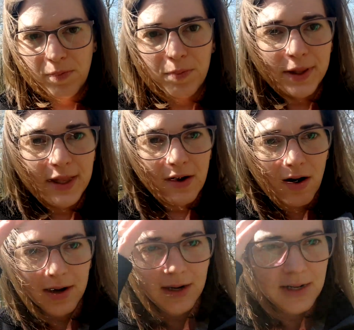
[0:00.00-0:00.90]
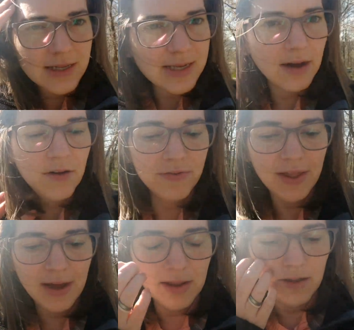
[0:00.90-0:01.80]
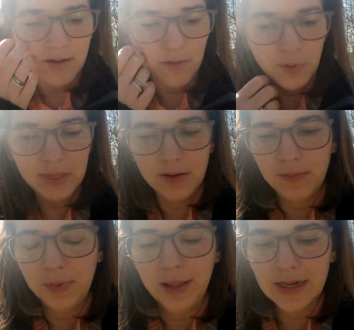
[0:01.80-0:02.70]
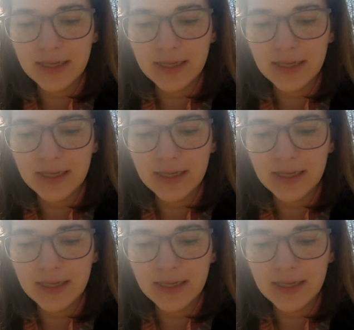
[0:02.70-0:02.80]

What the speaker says: But the garden itself, that with the plants